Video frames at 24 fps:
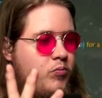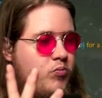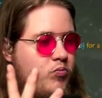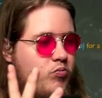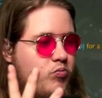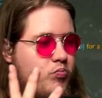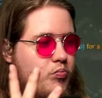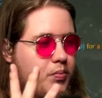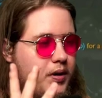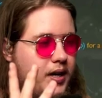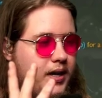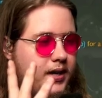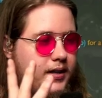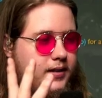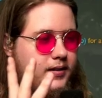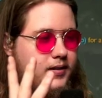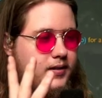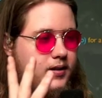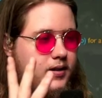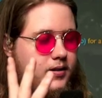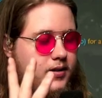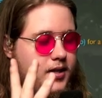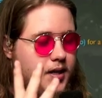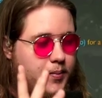but
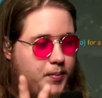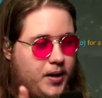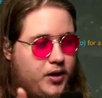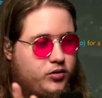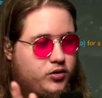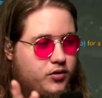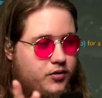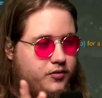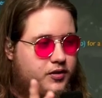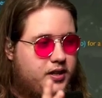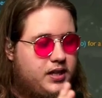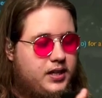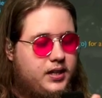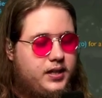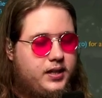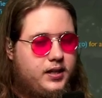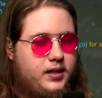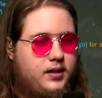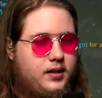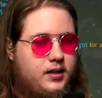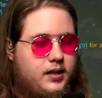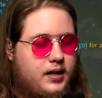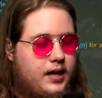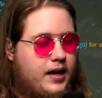the amount of
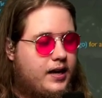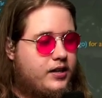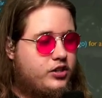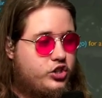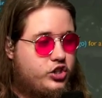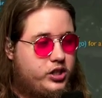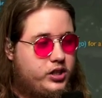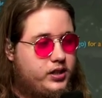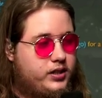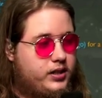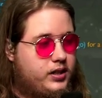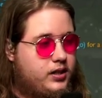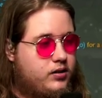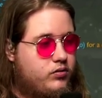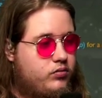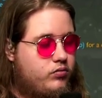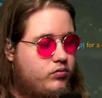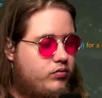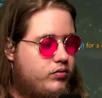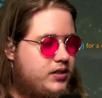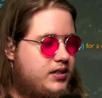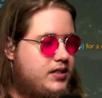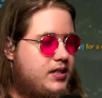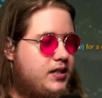healing and shielding
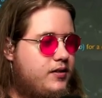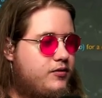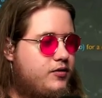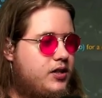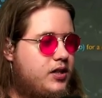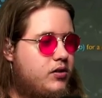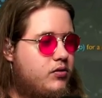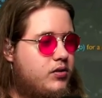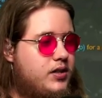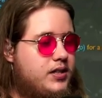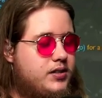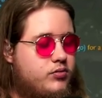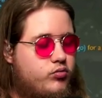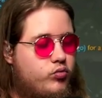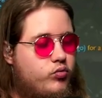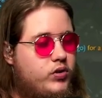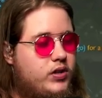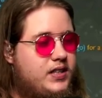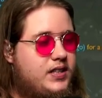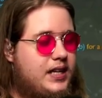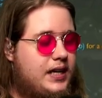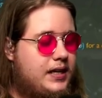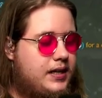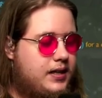received here is
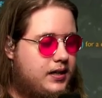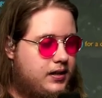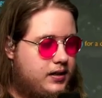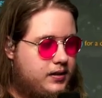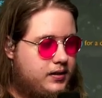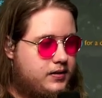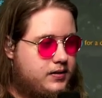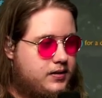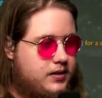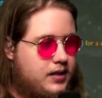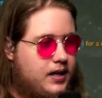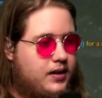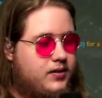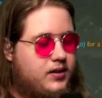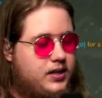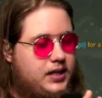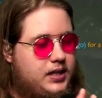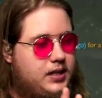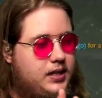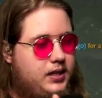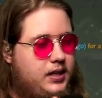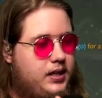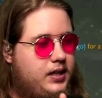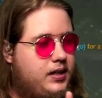ridiculous. And the
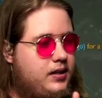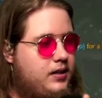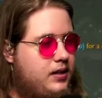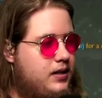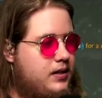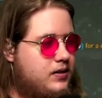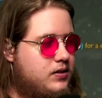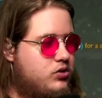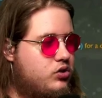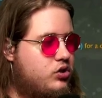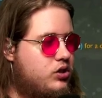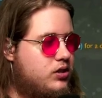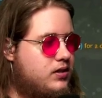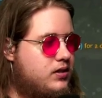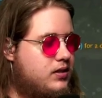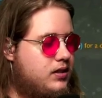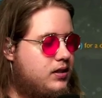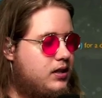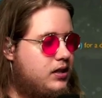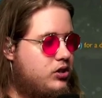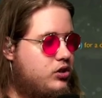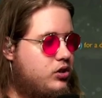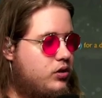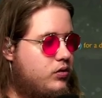healing is just an
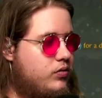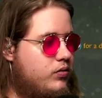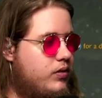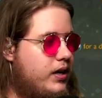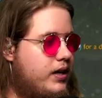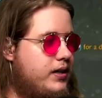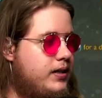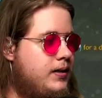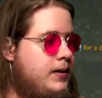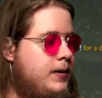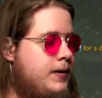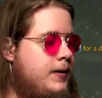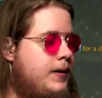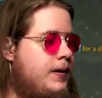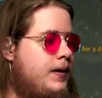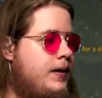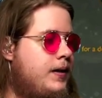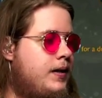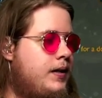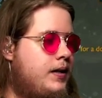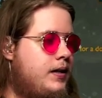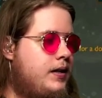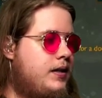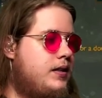issue, right?
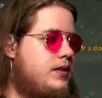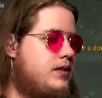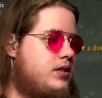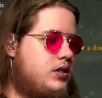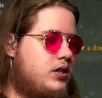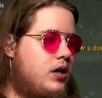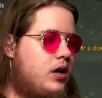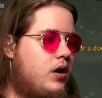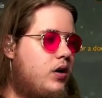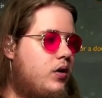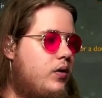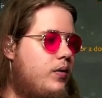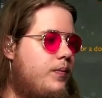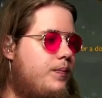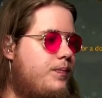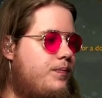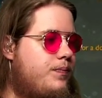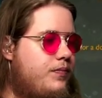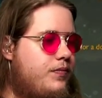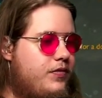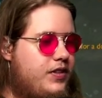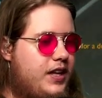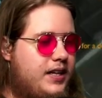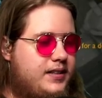So
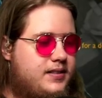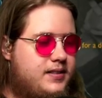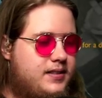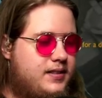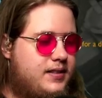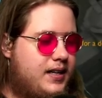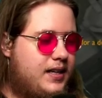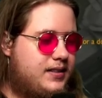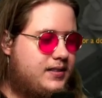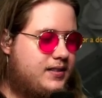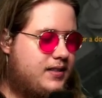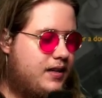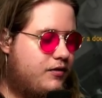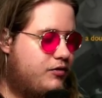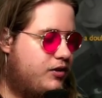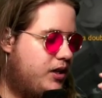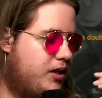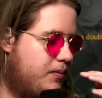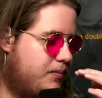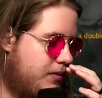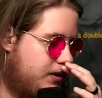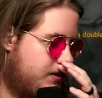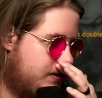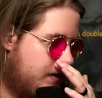that's definitely a
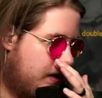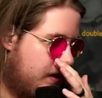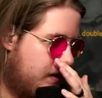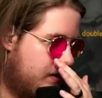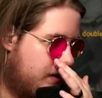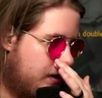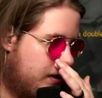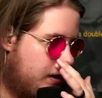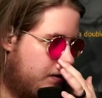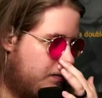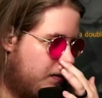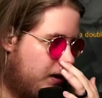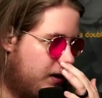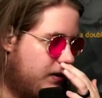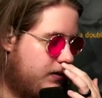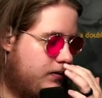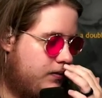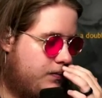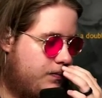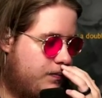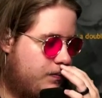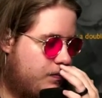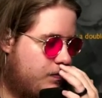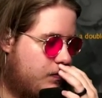mistake that I made,
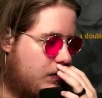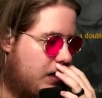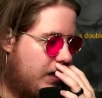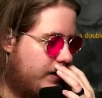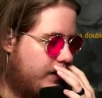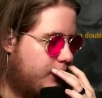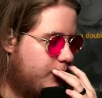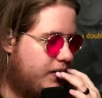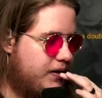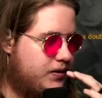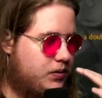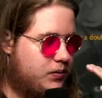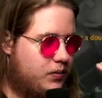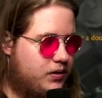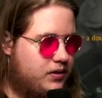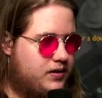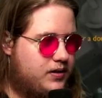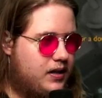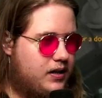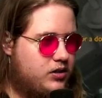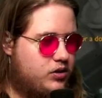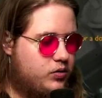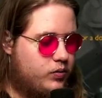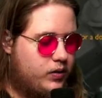
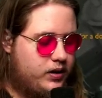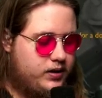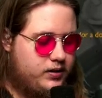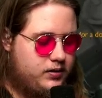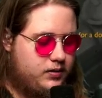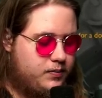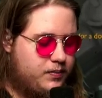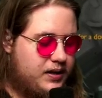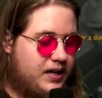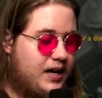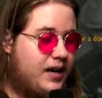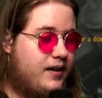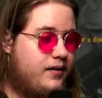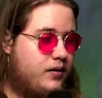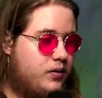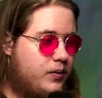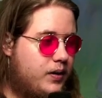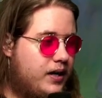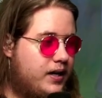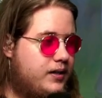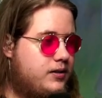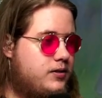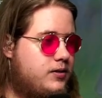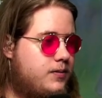itemization-wise. But
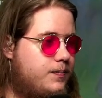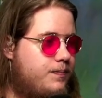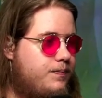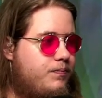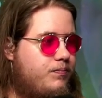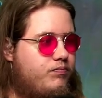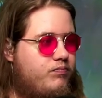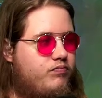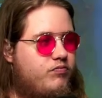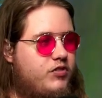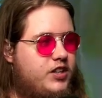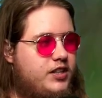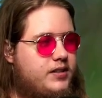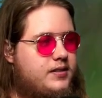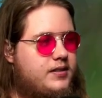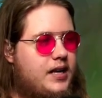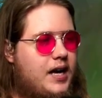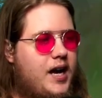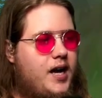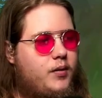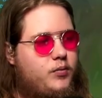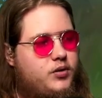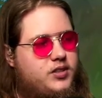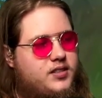otherwise, this,
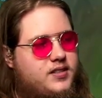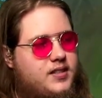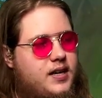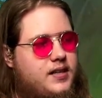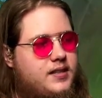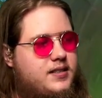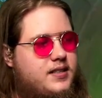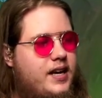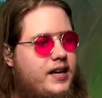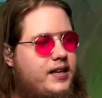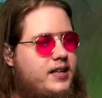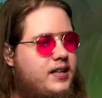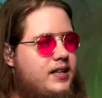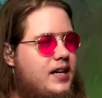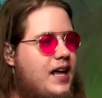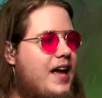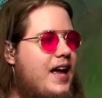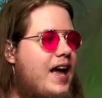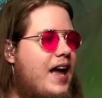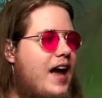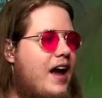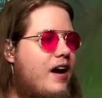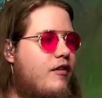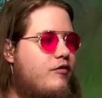I would say, is like an
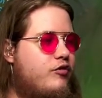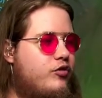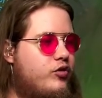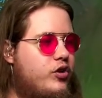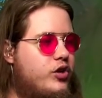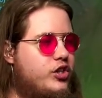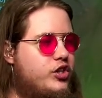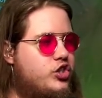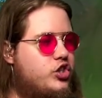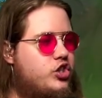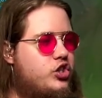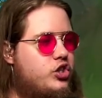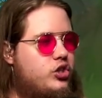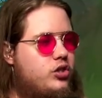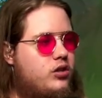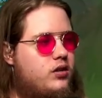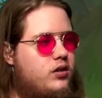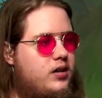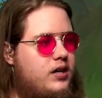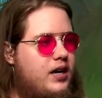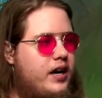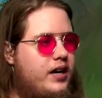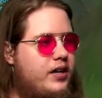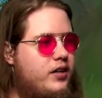average
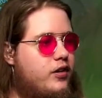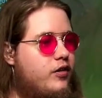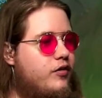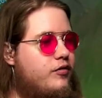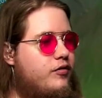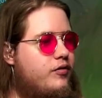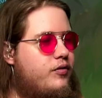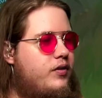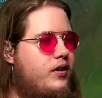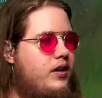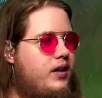kind of